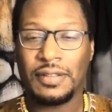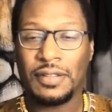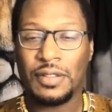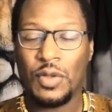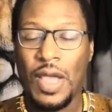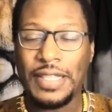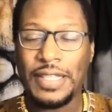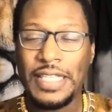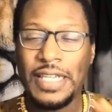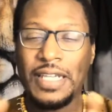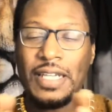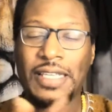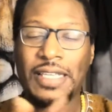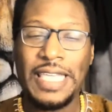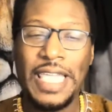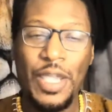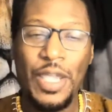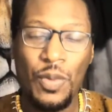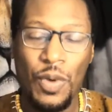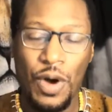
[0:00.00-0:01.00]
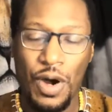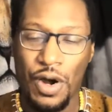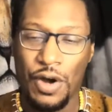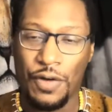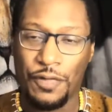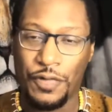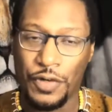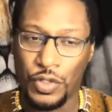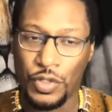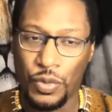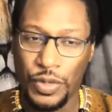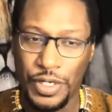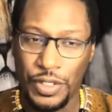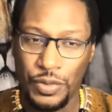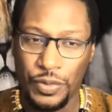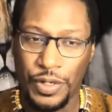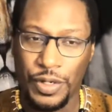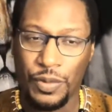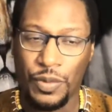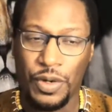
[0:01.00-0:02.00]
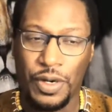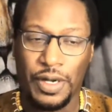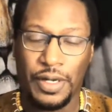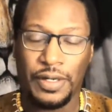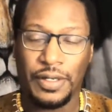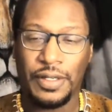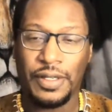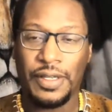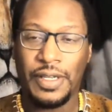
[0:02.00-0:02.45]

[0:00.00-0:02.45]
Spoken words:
So I think a key word for 2021,